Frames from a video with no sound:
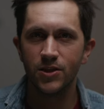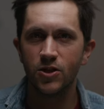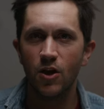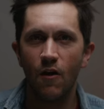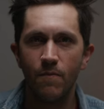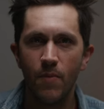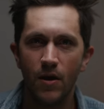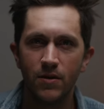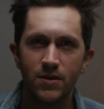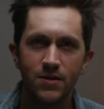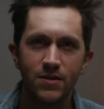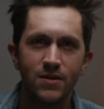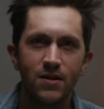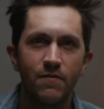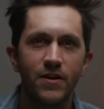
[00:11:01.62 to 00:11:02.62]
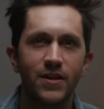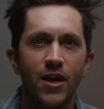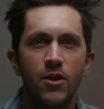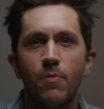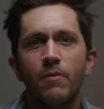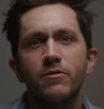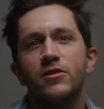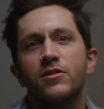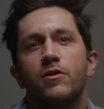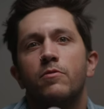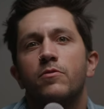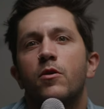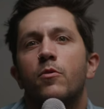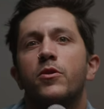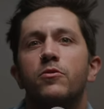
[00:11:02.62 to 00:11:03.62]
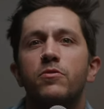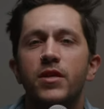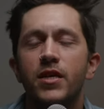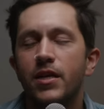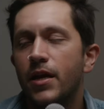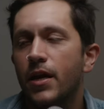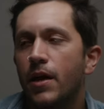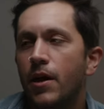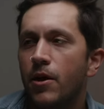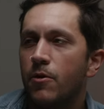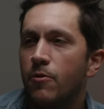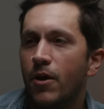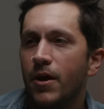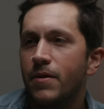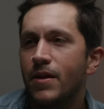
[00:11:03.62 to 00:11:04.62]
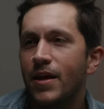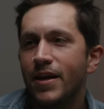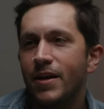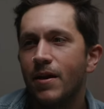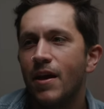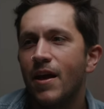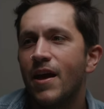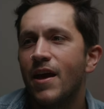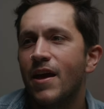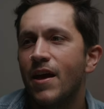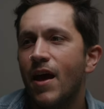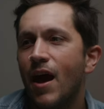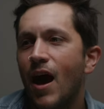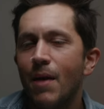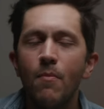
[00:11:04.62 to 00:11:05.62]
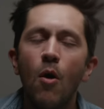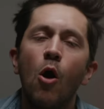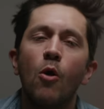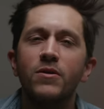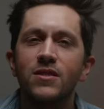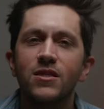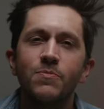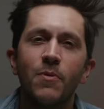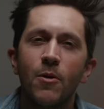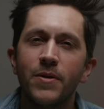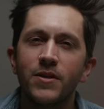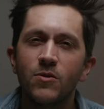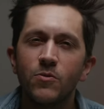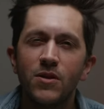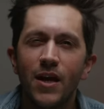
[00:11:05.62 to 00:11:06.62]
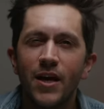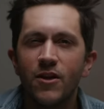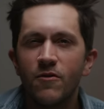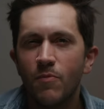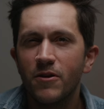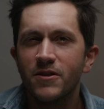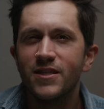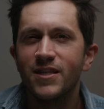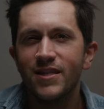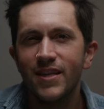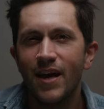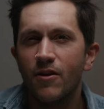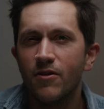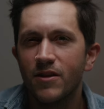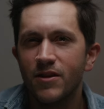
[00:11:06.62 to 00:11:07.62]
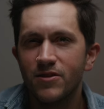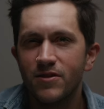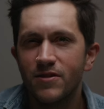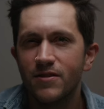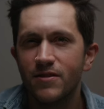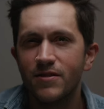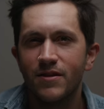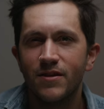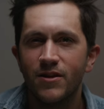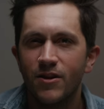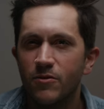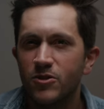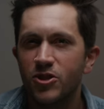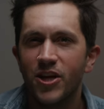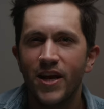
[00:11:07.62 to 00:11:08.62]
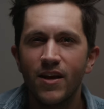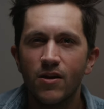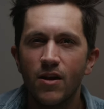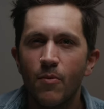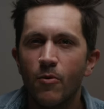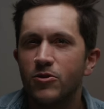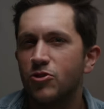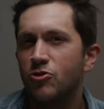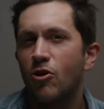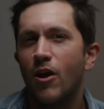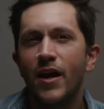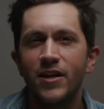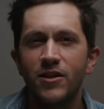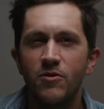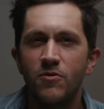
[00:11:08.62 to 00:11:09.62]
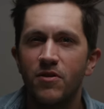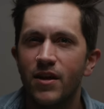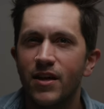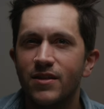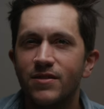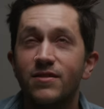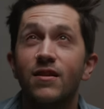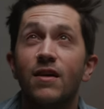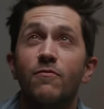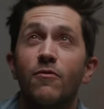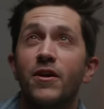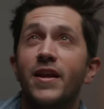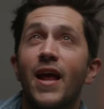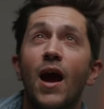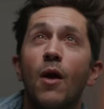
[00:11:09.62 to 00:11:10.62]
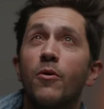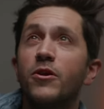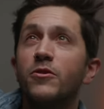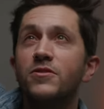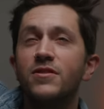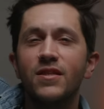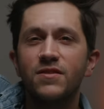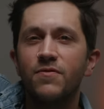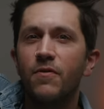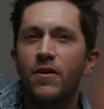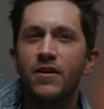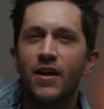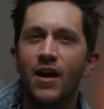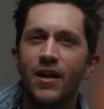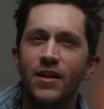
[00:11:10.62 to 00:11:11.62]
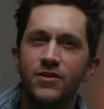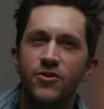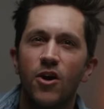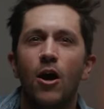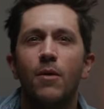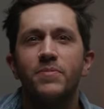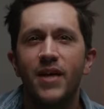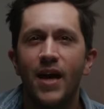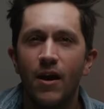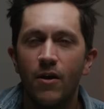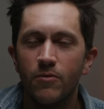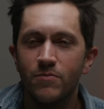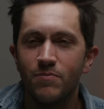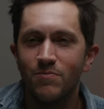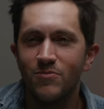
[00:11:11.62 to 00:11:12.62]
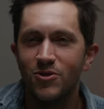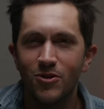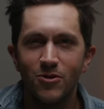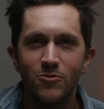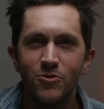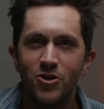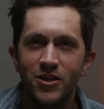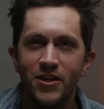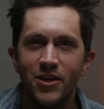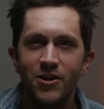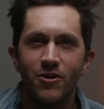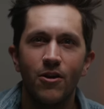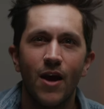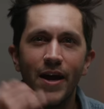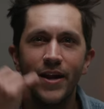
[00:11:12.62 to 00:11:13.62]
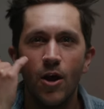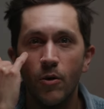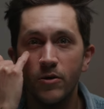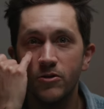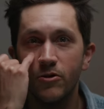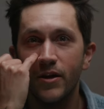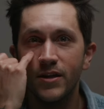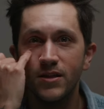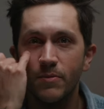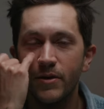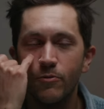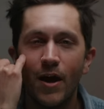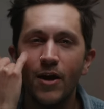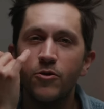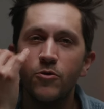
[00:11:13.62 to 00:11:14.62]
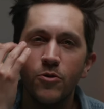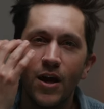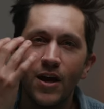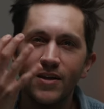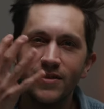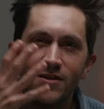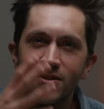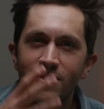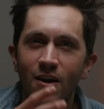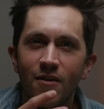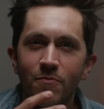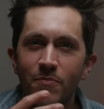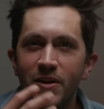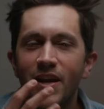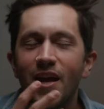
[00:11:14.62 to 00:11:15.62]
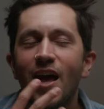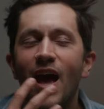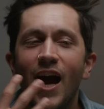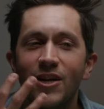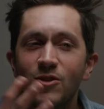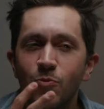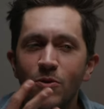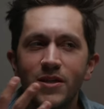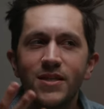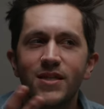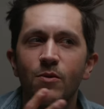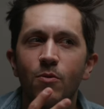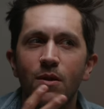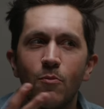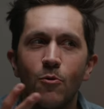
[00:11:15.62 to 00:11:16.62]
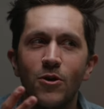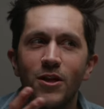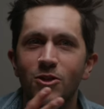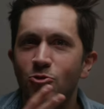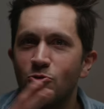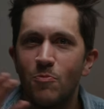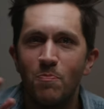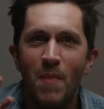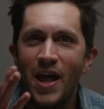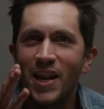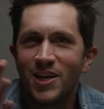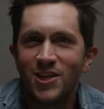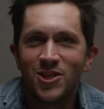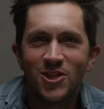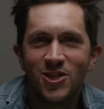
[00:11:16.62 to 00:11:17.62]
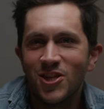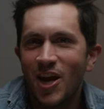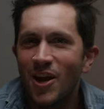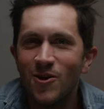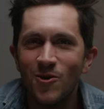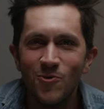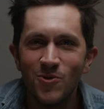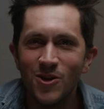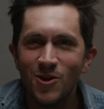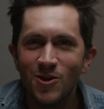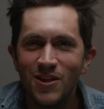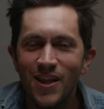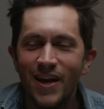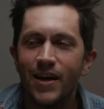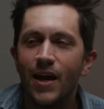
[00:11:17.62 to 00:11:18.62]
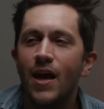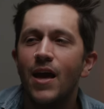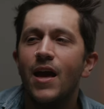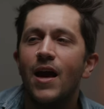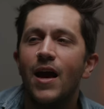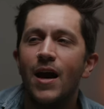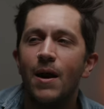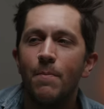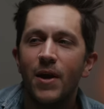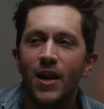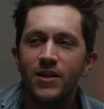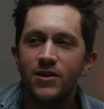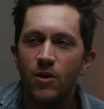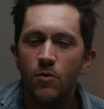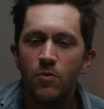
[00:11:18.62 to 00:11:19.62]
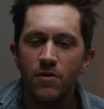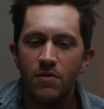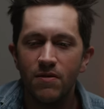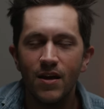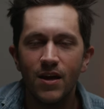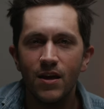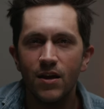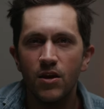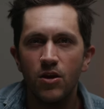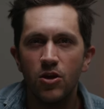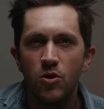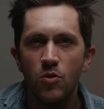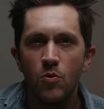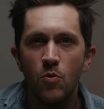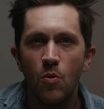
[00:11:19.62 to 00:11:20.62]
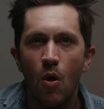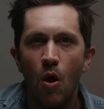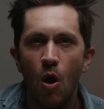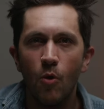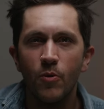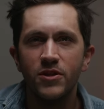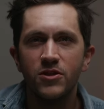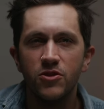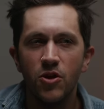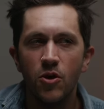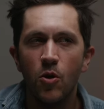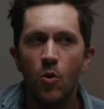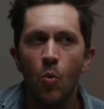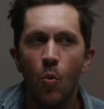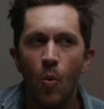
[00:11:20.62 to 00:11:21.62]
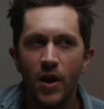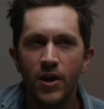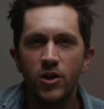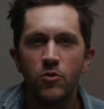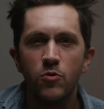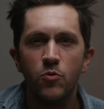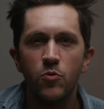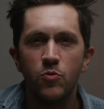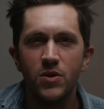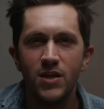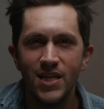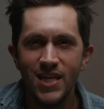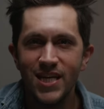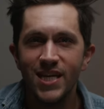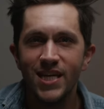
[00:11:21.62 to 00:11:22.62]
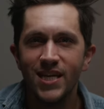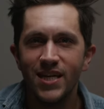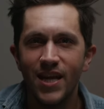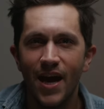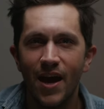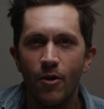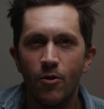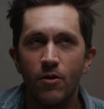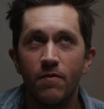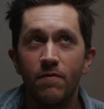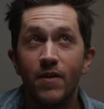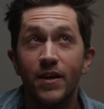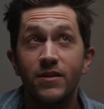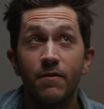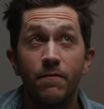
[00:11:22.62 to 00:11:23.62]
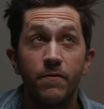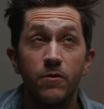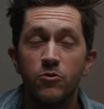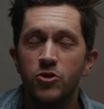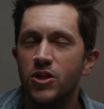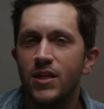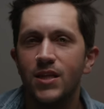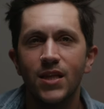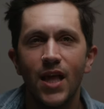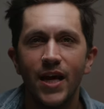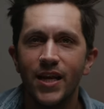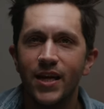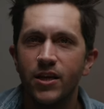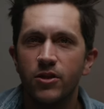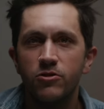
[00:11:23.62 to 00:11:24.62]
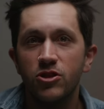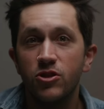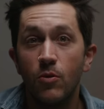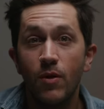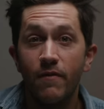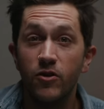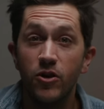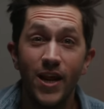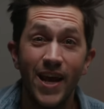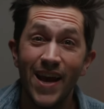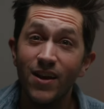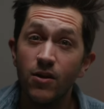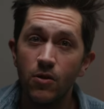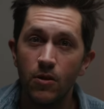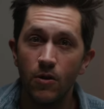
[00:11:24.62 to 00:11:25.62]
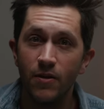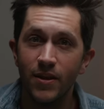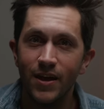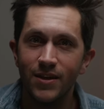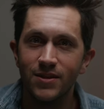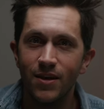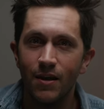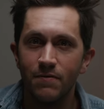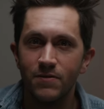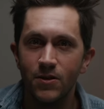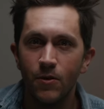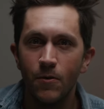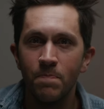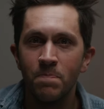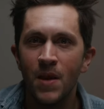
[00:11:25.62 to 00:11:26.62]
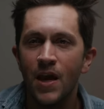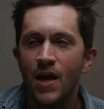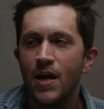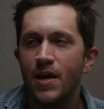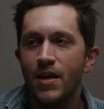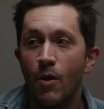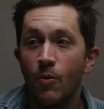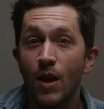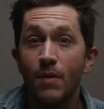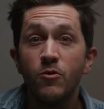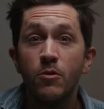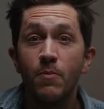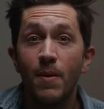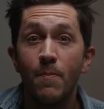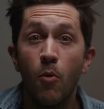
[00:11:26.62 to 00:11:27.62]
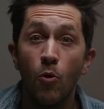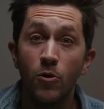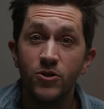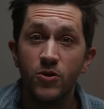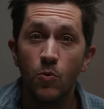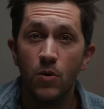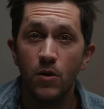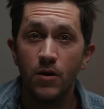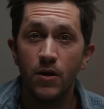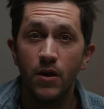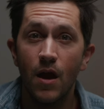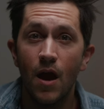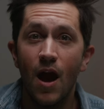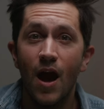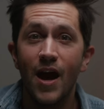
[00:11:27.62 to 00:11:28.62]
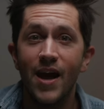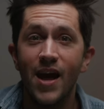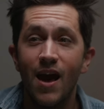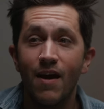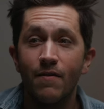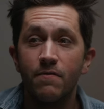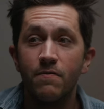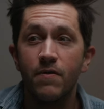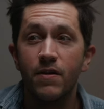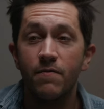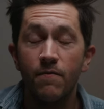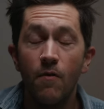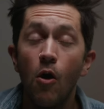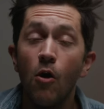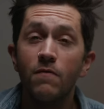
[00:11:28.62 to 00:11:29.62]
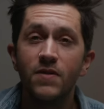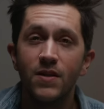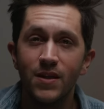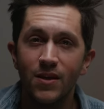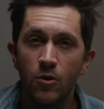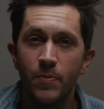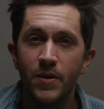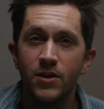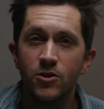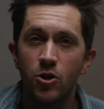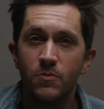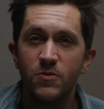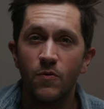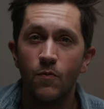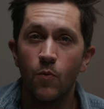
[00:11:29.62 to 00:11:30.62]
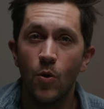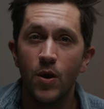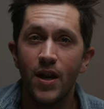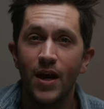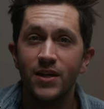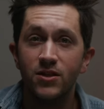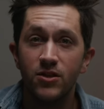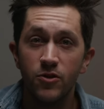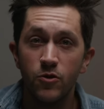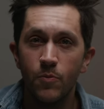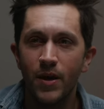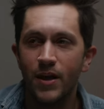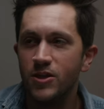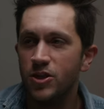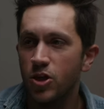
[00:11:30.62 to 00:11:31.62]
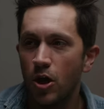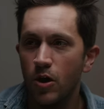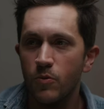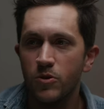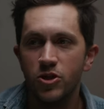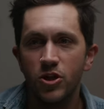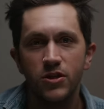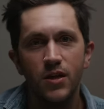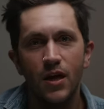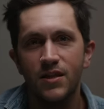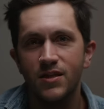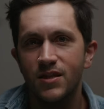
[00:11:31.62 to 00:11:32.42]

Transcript: and softboxes and stuff like that, you probably just don't know what you need, right? Like, I'm always experimenting with lighting. You've probably seen that on this, you know, channel. I'm always trying new things, stuff. Right now, we're using this fun kind of top-down solution here. I know it's creating some like raccoon eyes and stuff, but I just wanted to see what a more like dramatic style would look like. But I don't think you always know what you need out of like diffusion and lighting, and you just don't have a good handle on all that stuff. So now when I'm doing my portrait work, I have evolved a little bit in terms of what I do, but I started with just a